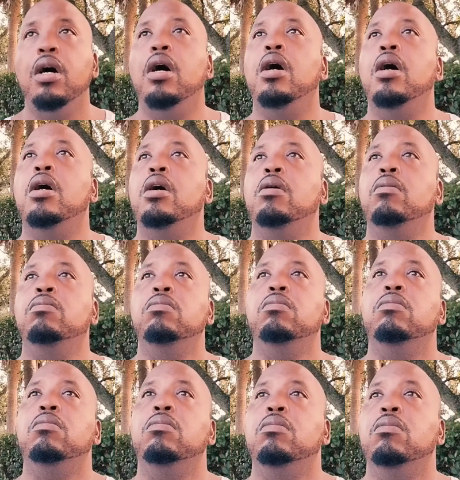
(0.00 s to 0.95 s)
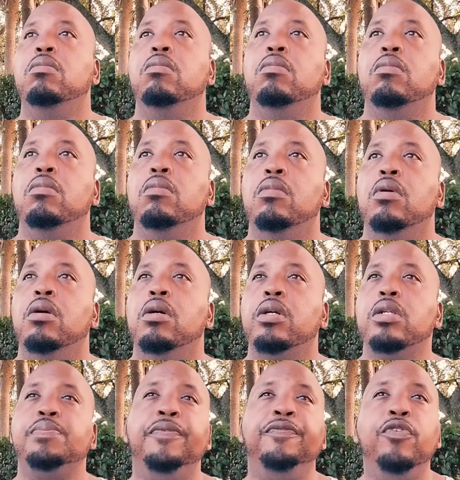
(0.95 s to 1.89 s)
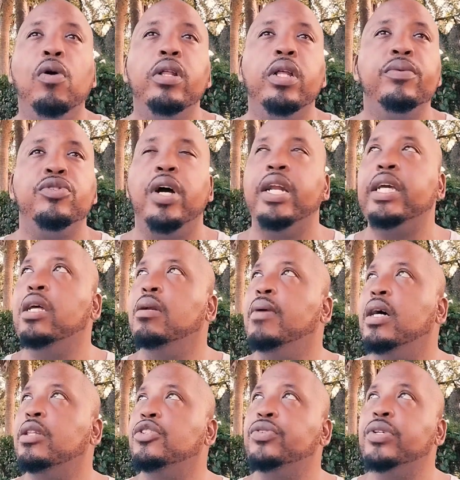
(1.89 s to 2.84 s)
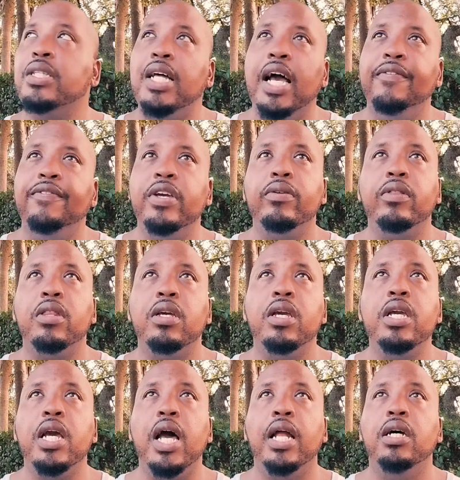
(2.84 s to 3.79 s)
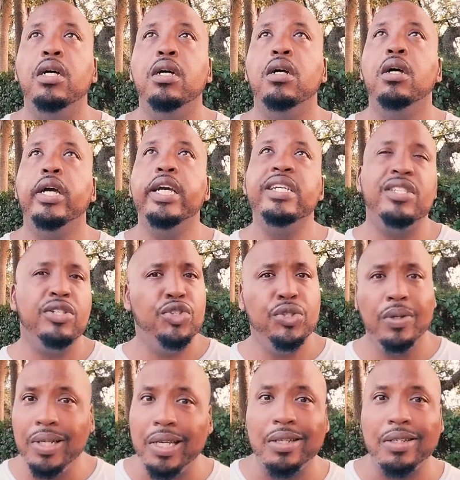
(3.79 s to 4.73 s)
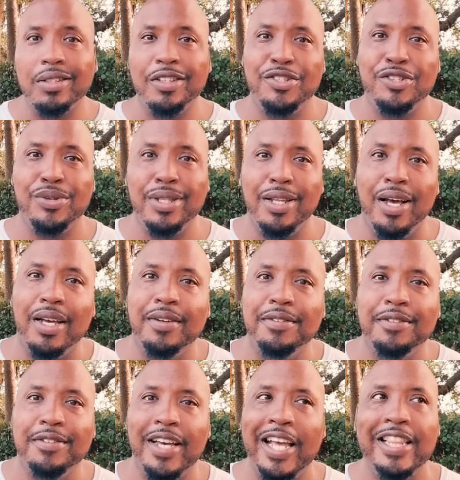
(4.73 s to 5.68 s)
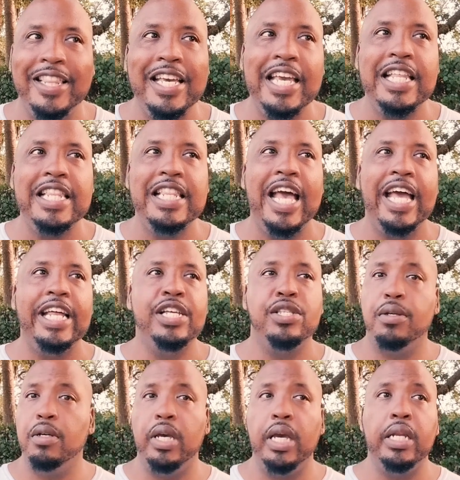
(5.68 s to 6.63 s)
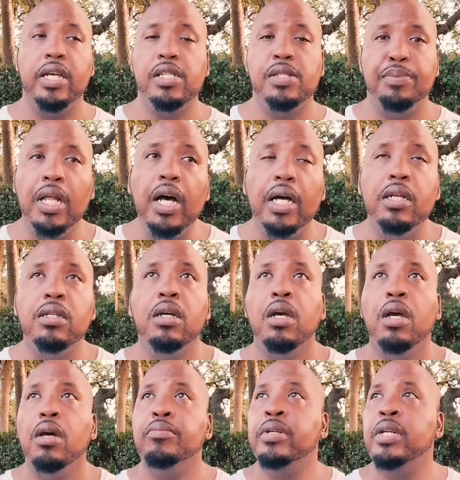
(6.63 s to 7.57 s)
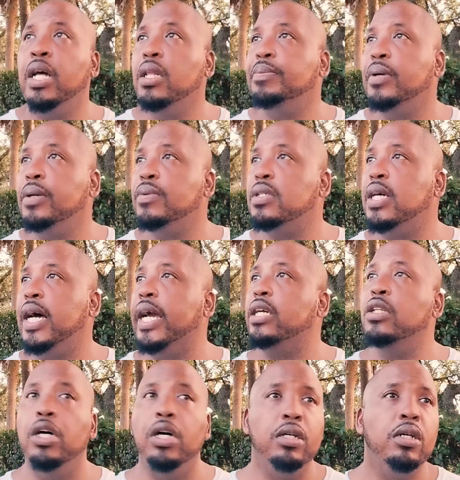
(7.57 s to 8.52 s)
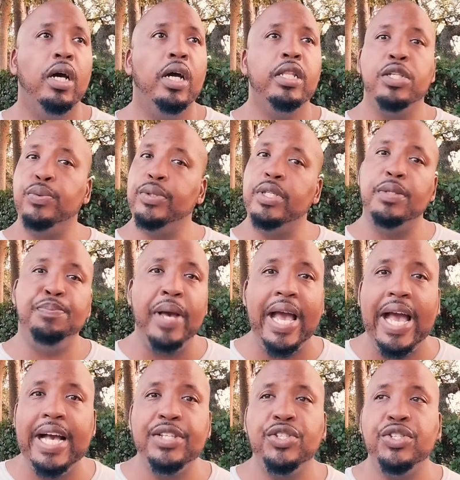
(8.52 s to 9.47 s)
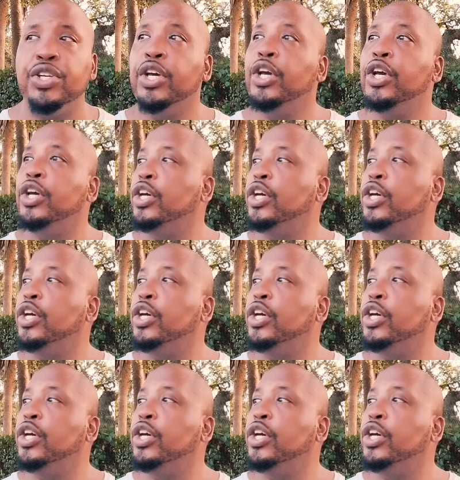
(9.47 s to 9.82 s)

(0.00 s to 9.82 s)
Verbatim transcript: Um, because before they were trying to get him out of the street life, he, he kind of is enjoying the street life and thinking that it's a, in his blood. Penelope was like, "Look, this was his past,